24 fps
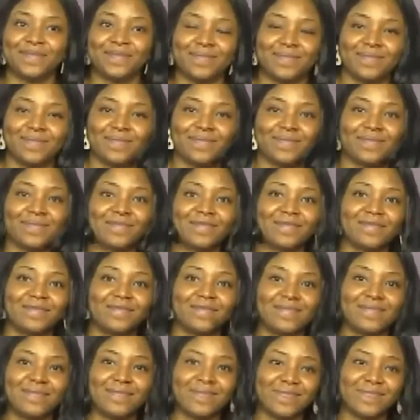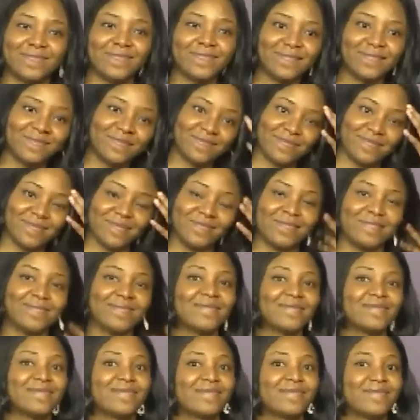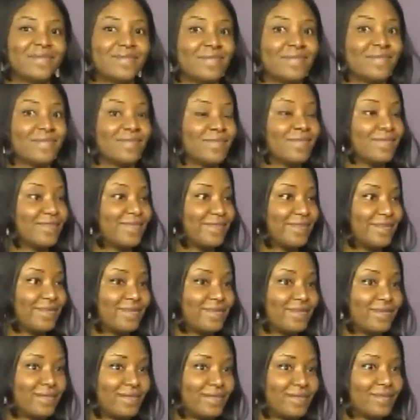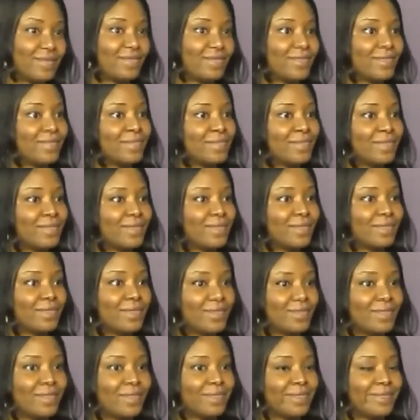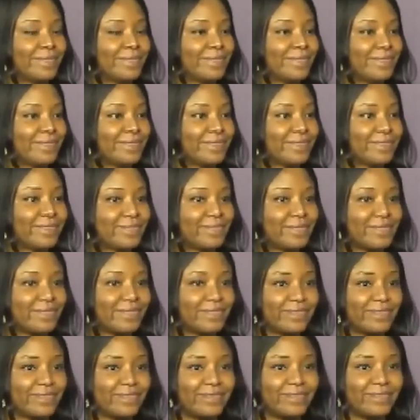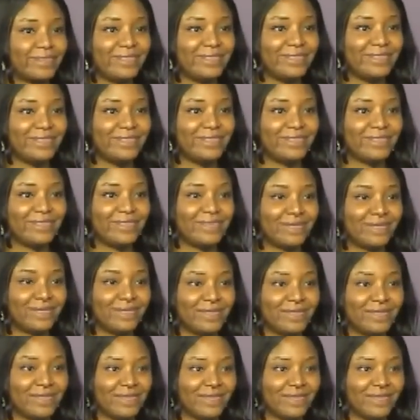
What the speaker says: This person isn't speaking.